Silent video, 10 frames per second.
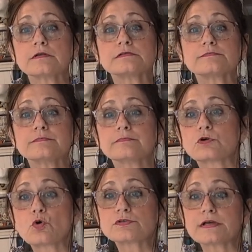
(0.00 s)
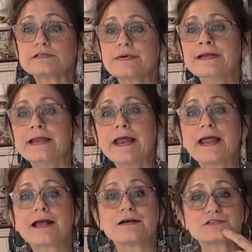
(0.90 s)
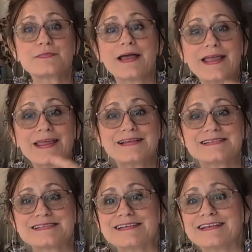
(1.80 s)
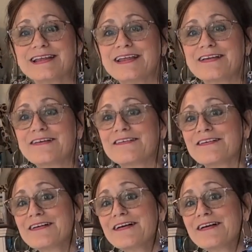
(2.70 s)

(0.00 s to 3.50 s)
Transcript: So, of course, that's my neck because my head's in here.